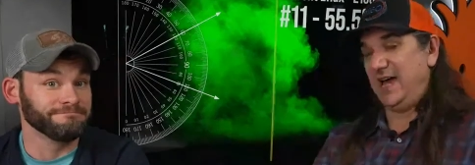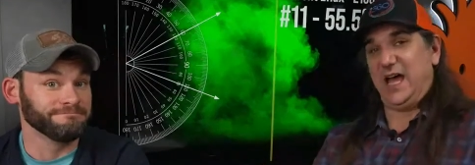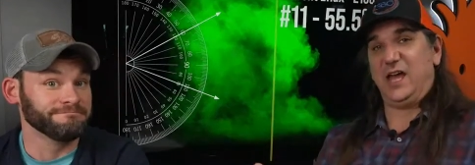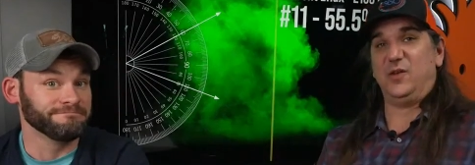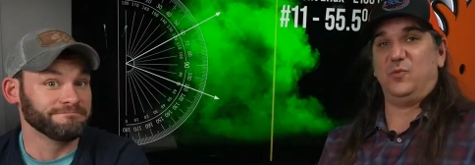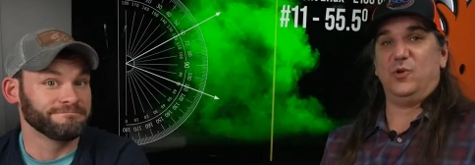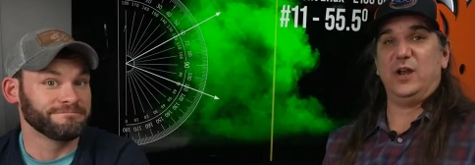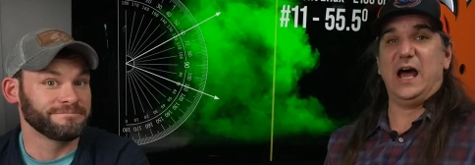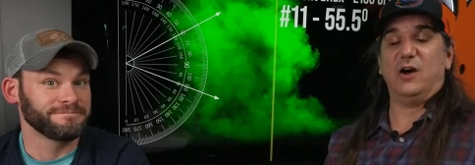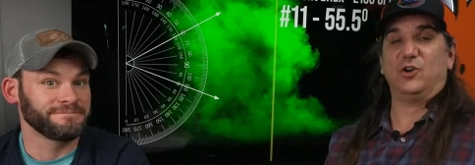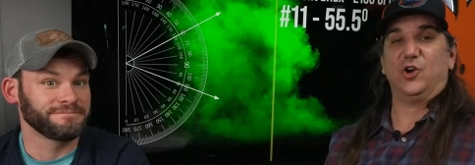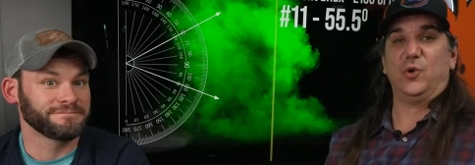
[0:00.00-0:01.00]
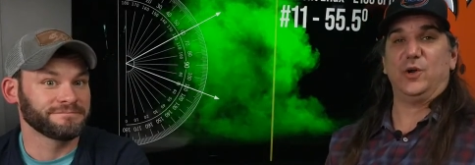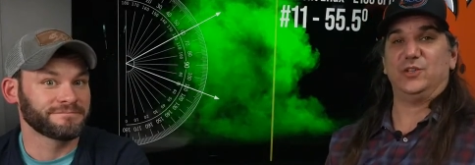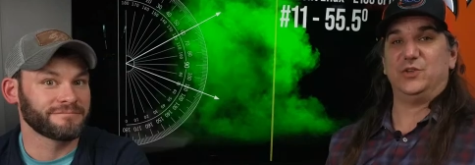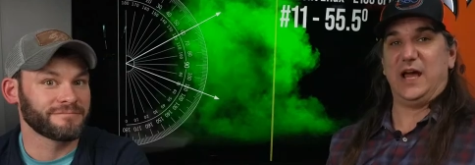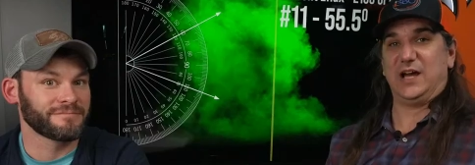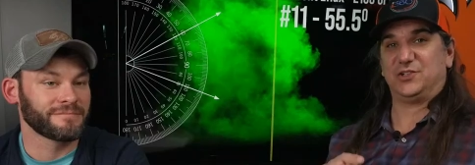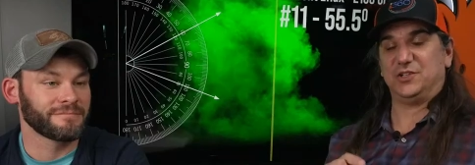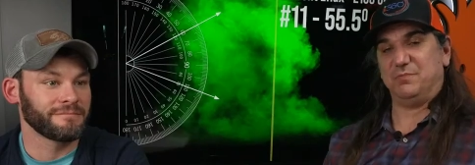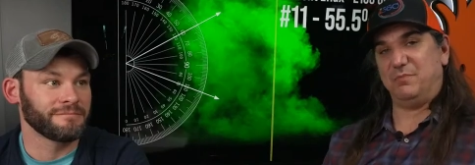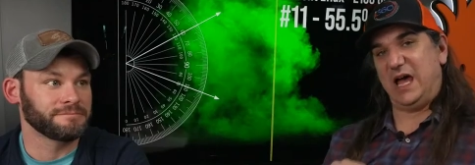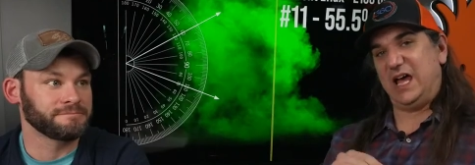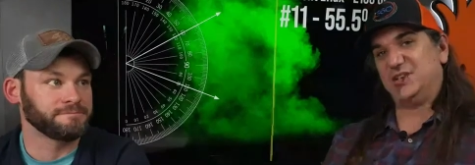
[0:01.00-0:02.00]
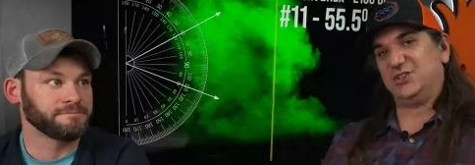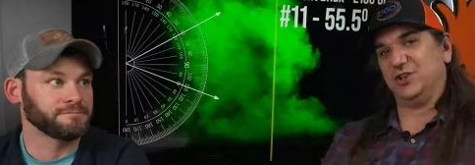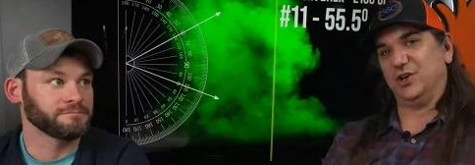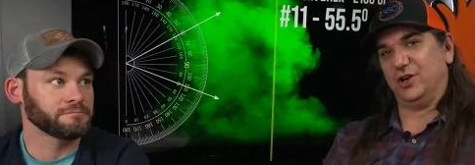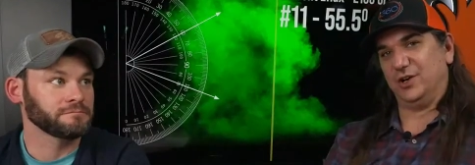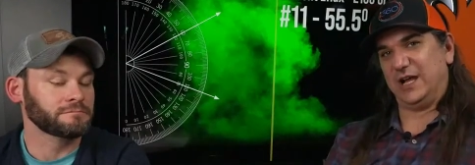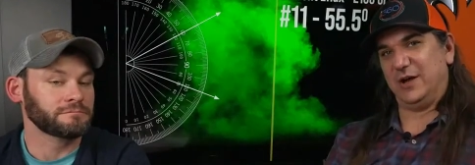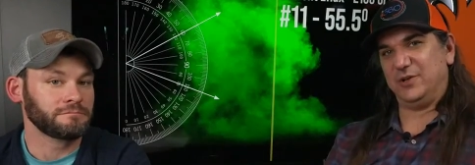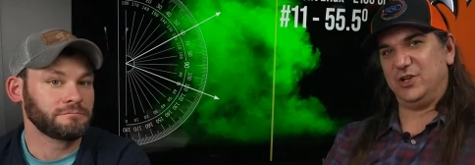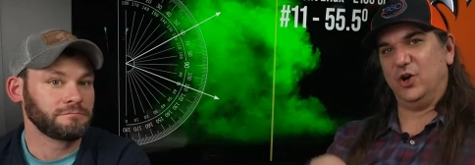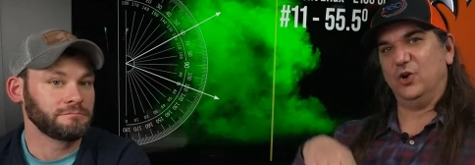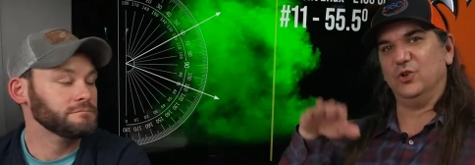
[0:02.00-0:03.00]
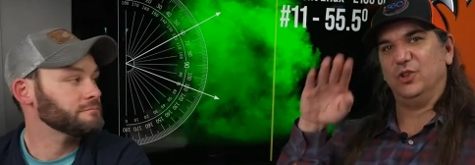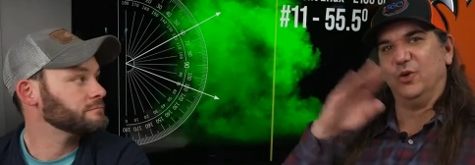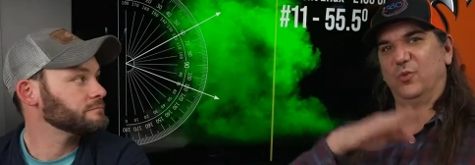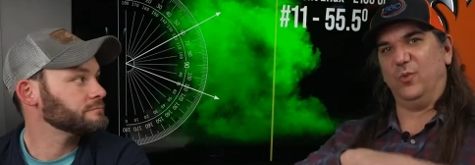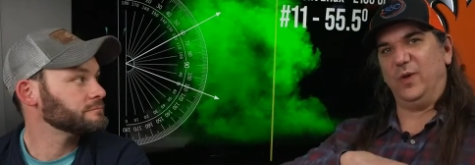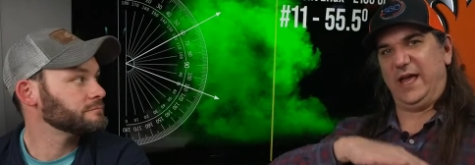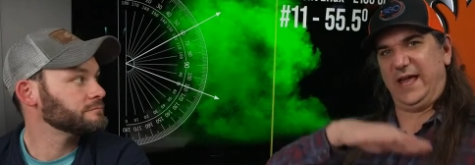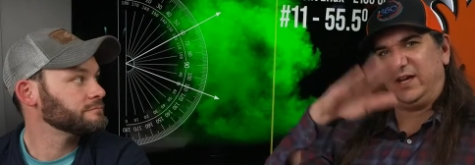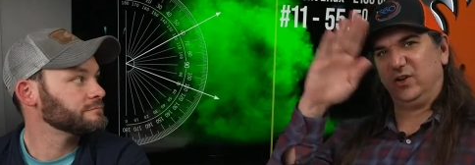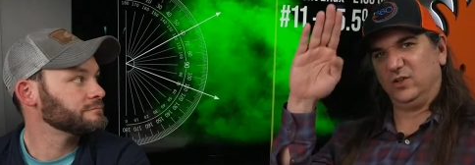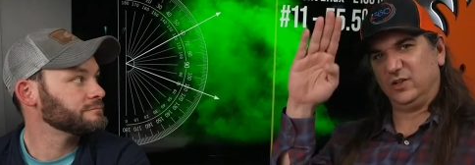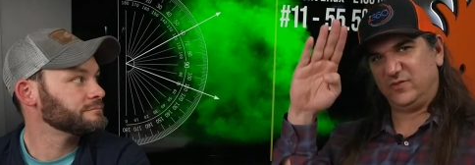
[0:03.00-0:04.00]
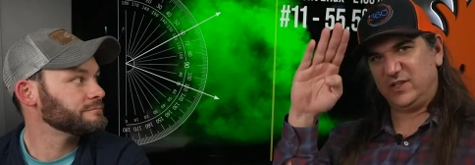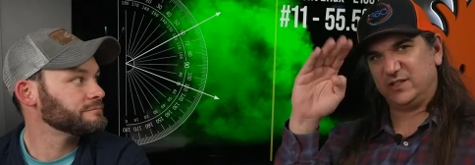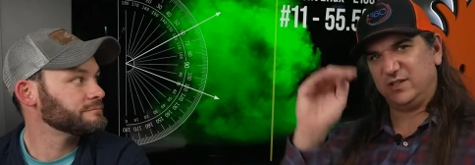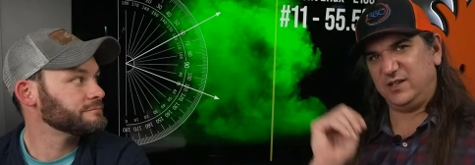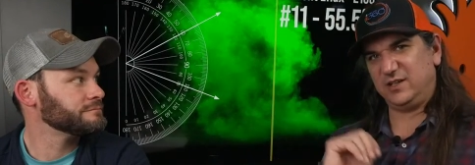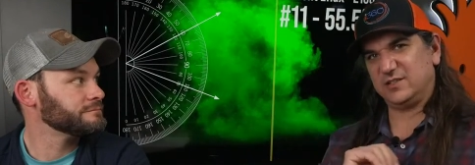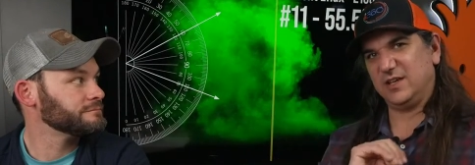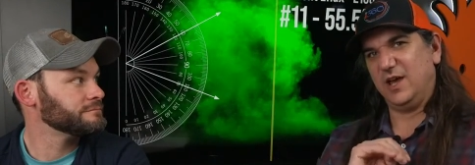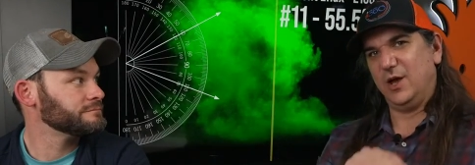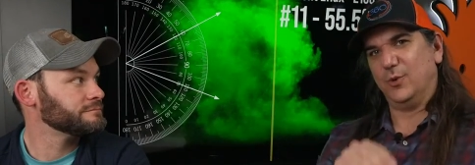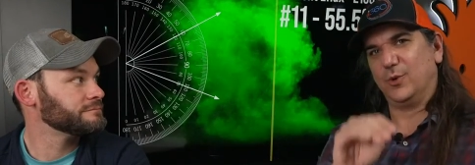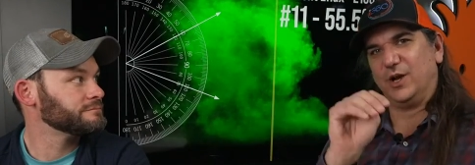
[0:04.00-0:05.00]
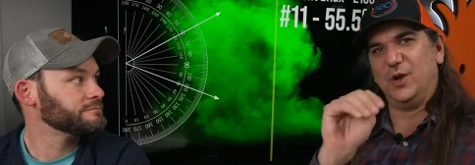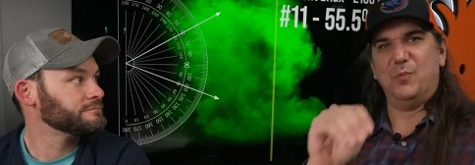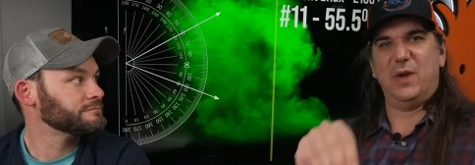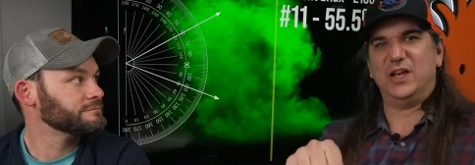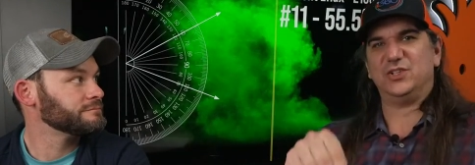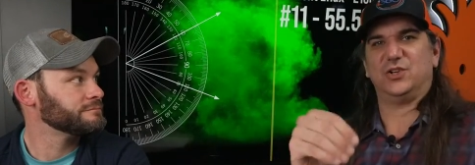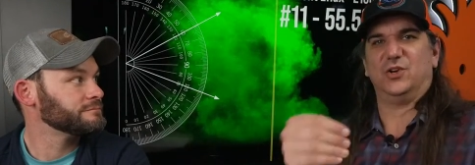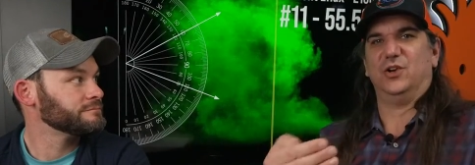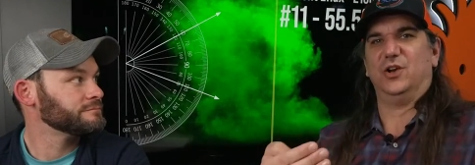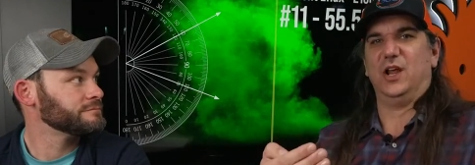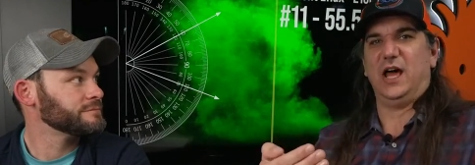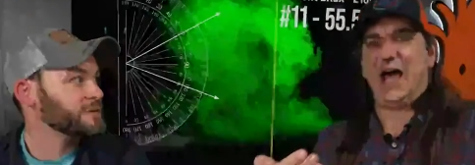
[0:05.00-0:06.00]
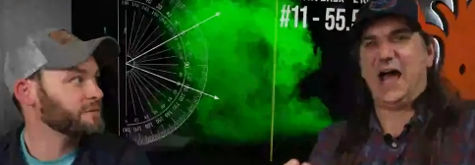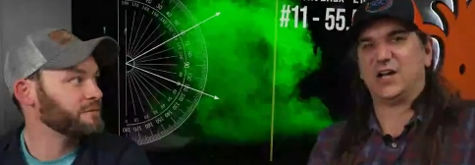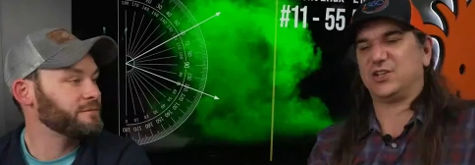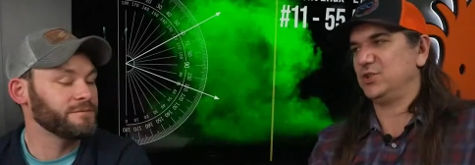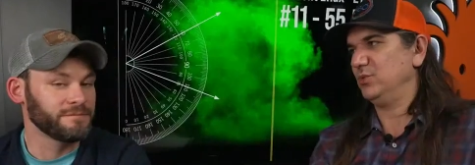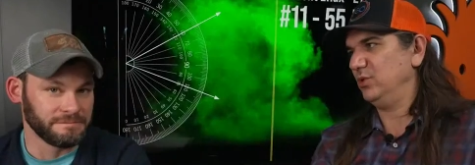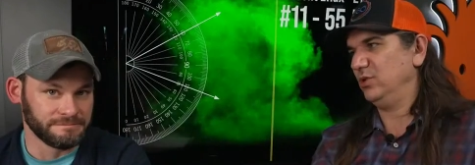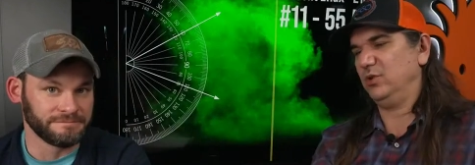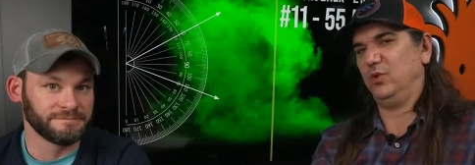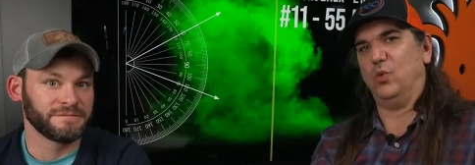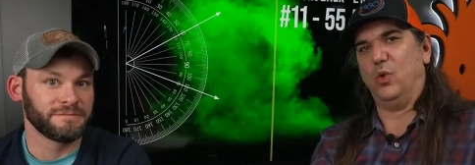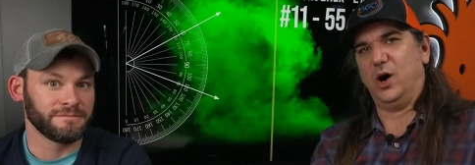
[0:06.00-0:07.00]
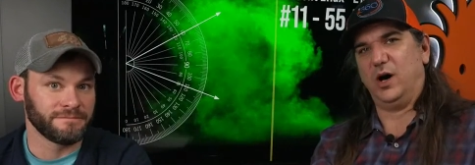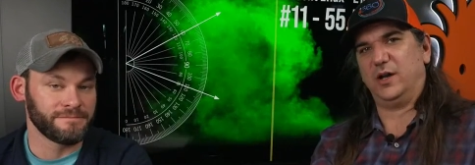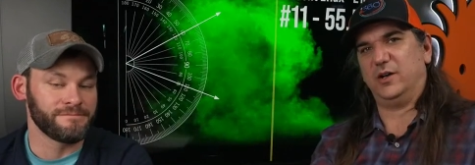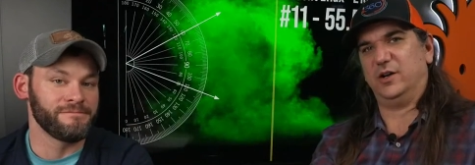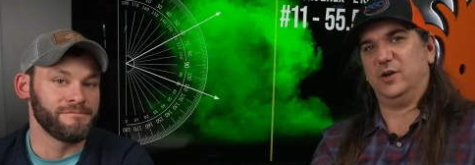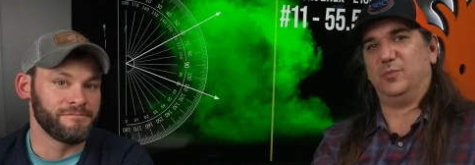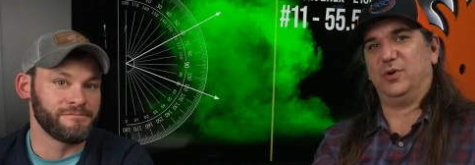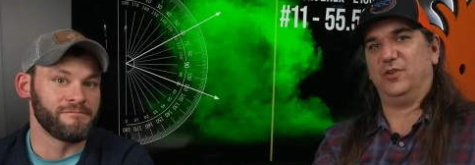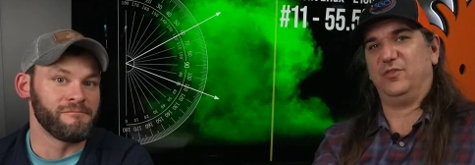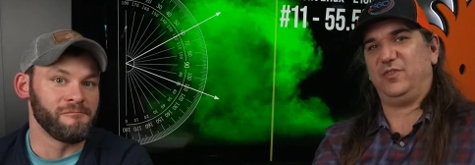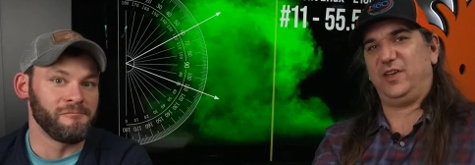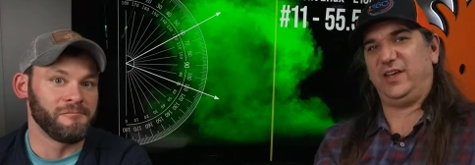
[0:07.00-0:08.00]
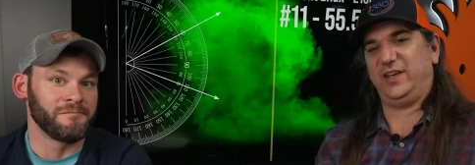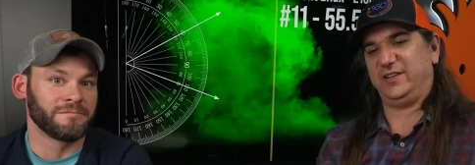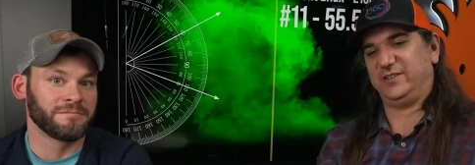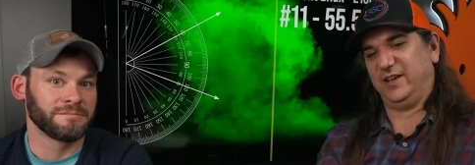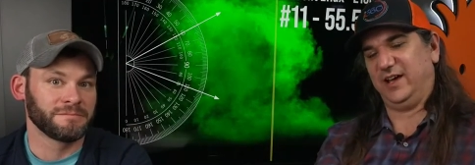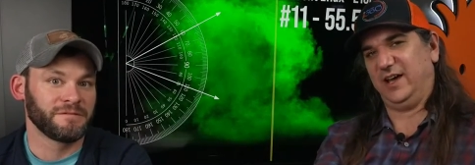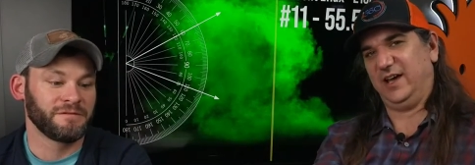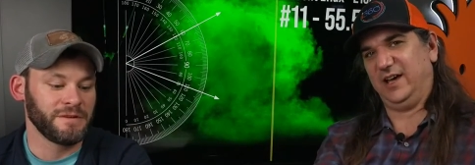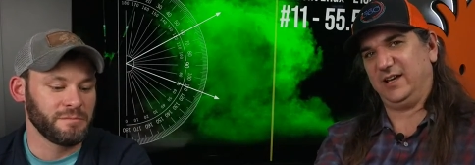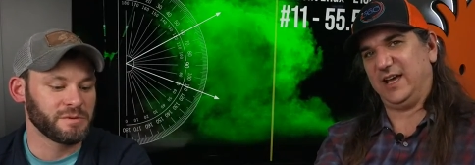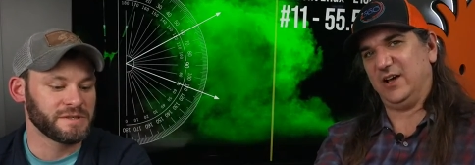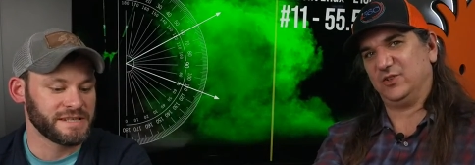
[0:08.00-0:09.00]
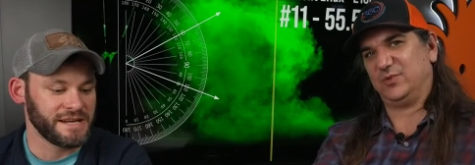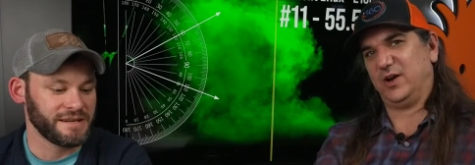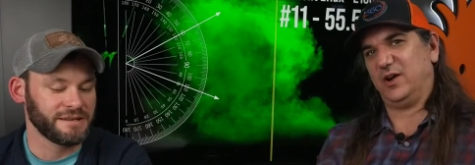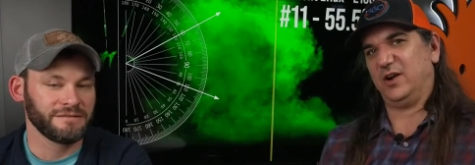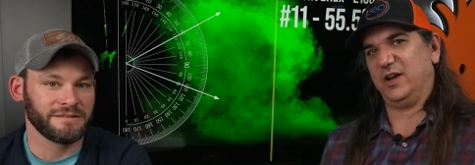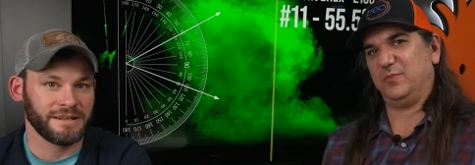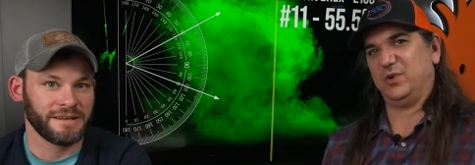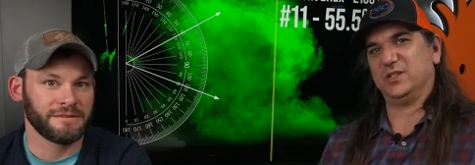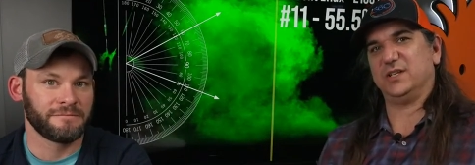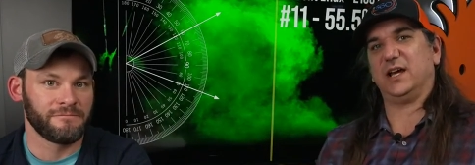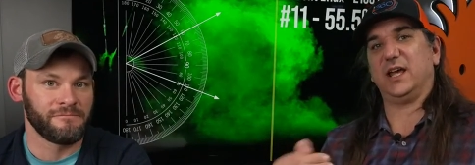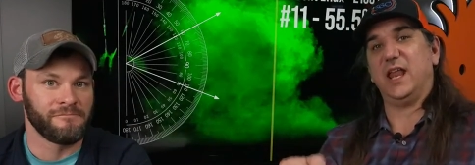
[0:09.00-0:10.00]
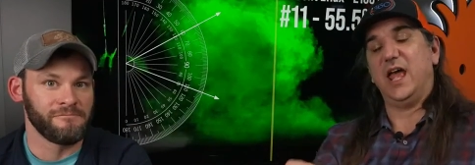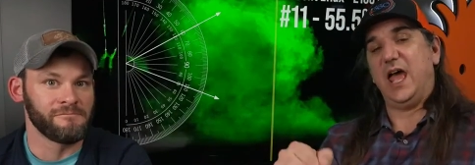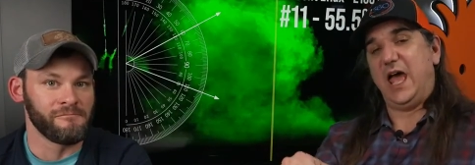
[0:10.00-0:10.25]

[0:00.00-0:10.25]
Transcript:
Speaker 1: and we're now going to actually measure. Now we know the angle of these things. We're going to measure actual water per feet, uh, gallons per, per hour yeah. per second.